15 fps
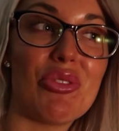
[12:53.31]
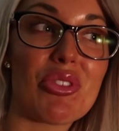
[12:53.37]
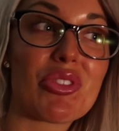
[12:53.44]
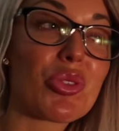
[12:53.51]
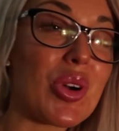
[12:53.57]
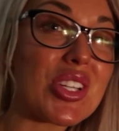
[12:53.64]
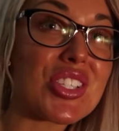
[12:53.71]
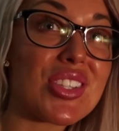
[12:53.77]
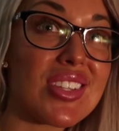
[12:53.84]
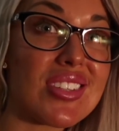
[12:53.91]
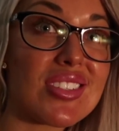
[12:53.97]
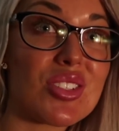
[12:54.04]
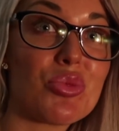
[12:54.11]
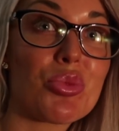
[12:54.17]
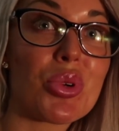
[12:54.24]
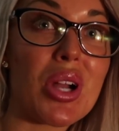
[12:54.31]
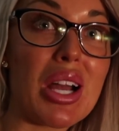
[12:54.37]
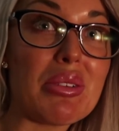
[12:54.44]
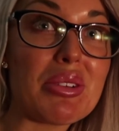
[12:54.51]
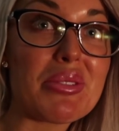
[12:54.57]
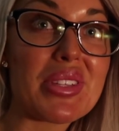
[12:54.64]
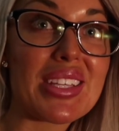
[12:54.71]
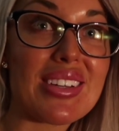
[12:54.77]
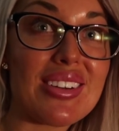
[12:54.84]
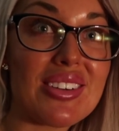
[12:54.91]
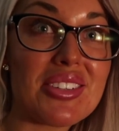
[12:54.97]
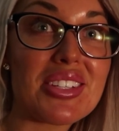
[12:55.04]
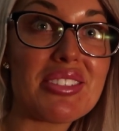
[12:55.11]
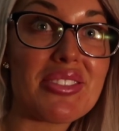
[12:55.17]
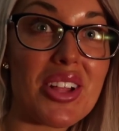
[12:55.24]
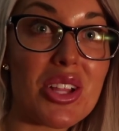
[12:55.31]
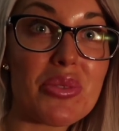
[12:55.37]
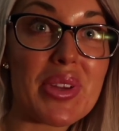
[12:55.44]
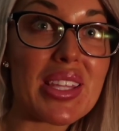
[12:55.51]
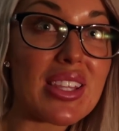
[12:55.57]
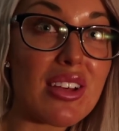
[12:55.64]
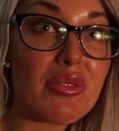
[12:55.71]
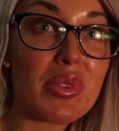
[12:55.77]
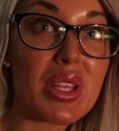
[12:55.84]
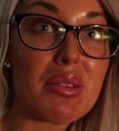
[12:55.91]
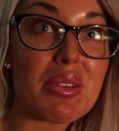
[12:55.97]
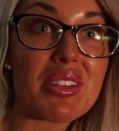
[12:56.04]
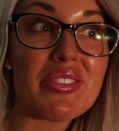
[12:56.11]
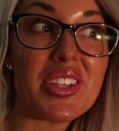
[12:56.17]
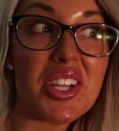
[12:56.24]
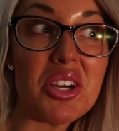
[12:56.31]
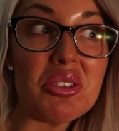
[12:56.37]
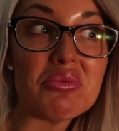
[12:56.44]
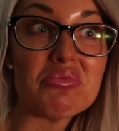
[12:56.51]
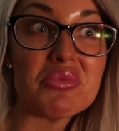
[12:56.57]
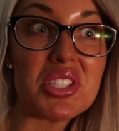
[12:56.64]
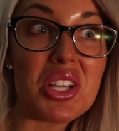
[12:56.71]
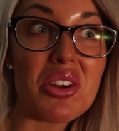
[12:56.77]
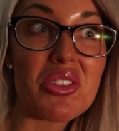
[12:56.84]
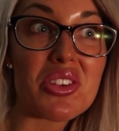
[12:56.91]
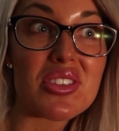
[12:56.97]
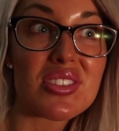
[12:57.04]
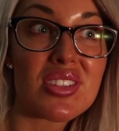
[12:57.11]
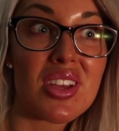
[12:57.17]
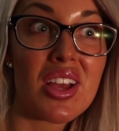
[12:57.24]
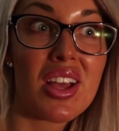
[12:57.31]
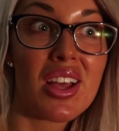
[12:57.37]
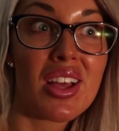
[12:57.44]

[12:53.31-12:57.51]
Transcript: If you're watching this, you probably already follow me and love me, but if you don't, you know, there's